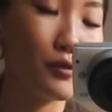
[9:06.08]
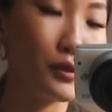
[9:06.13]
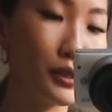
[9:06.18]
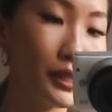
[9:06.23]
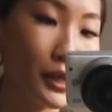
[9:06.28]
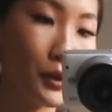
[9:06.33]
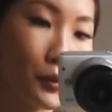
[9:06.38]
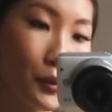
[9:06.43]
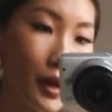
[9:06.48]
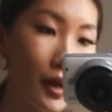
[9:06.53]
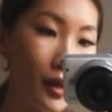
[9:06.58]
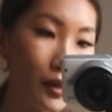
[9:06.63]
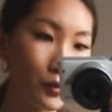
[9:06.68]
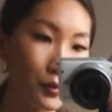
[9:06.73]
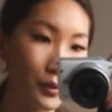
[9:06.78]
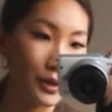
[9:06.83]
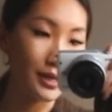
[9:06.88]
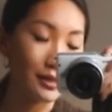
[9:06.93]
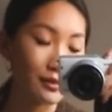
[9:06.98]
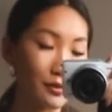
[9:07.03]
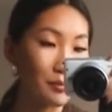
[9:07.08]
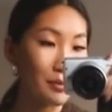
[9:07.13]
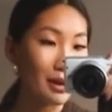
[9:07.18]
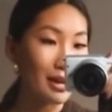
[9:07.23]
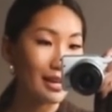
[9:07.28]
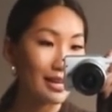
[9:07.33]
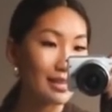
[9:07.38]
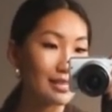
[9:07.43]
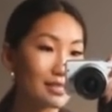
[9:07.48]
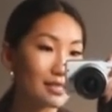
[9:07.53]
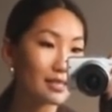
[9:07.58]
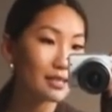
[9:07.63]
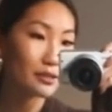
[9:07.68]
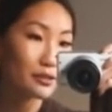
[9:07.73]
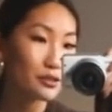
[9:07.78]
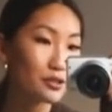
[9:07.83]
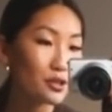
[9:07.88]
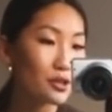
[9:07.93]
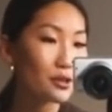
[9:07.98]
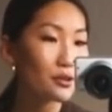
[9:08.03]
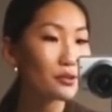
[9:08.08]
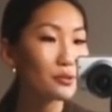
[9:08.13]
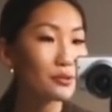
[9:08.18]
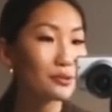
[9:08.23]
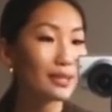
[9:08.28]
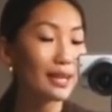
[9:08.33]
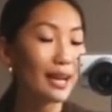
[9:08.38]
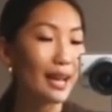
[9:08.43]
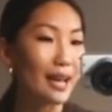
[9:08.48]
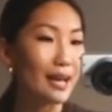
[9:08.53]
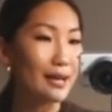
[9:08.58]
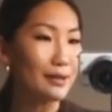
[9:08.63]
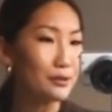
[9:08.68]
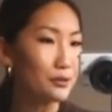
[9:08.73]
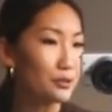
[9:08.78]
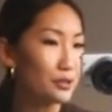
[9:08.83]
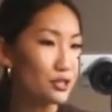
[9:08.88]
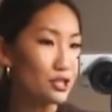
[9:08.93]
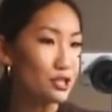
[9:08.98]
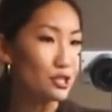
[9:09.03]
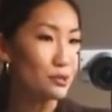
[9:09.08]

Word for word: really well with my skin tone and you can